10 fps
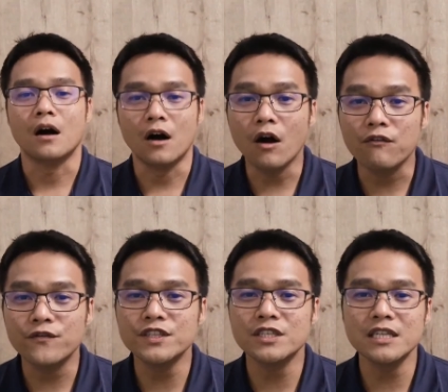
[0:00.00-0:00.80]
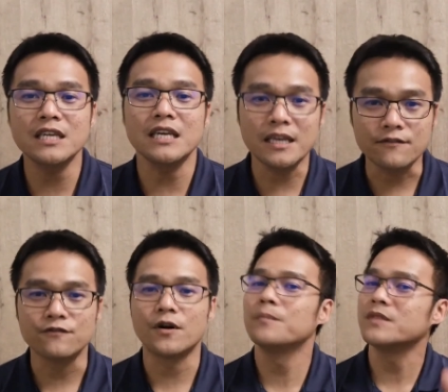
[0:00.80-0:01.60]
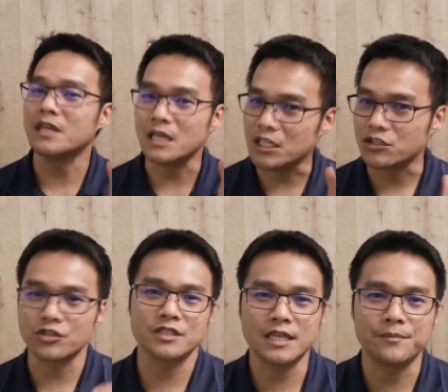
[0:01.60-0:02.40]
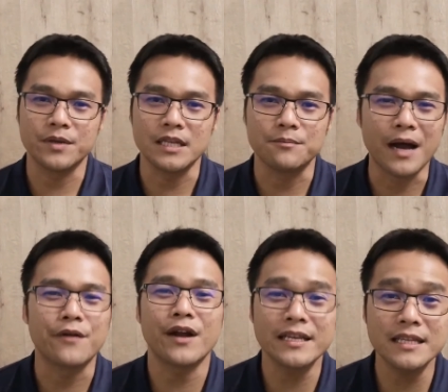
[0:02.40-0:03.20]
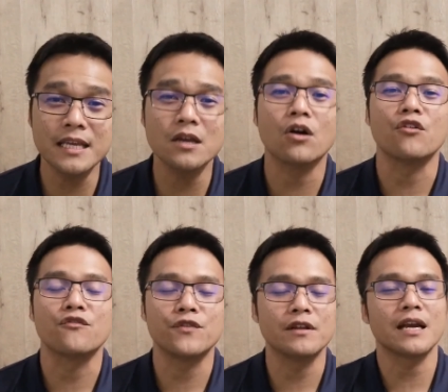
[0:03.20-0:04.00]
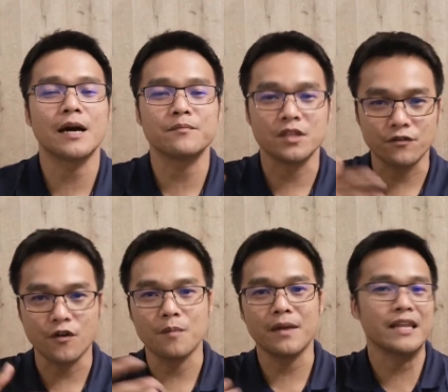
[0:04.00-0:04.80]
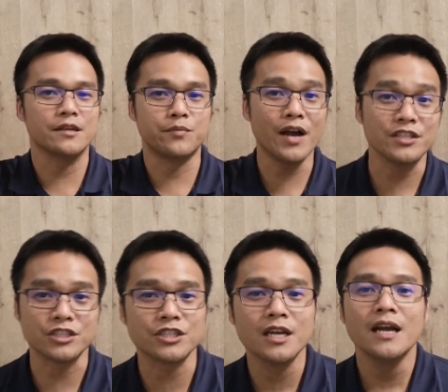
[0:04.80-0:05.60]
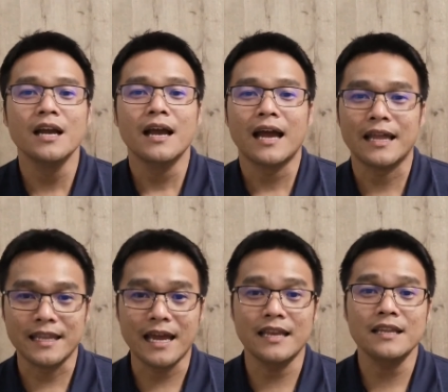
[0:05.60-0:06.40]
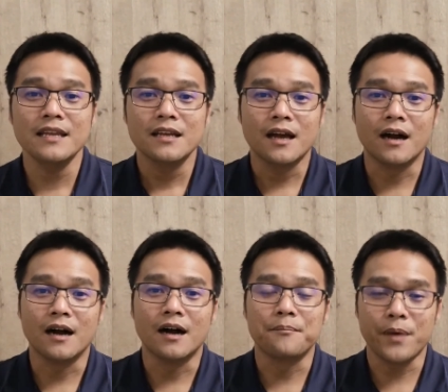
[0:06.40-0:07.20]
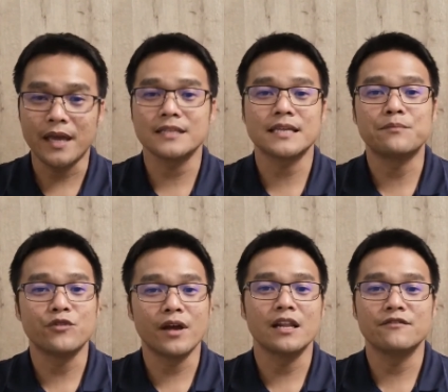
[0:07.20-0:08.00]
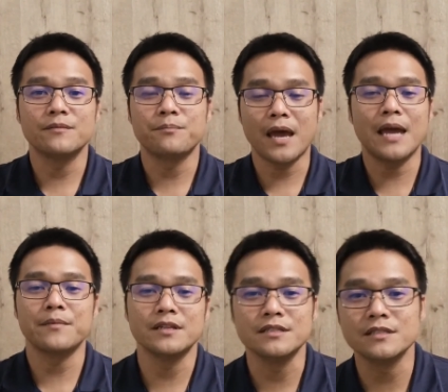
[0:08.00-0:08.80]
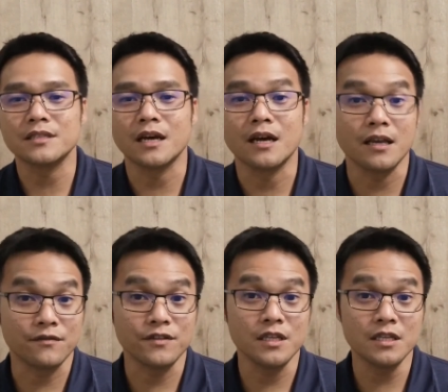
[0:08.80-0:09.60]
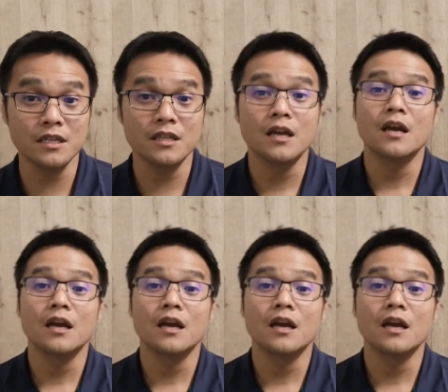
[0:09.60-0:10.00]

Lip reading: officially inform the insurance company by writing or filling up the form at the branch, and then pay some relevant payments if needed.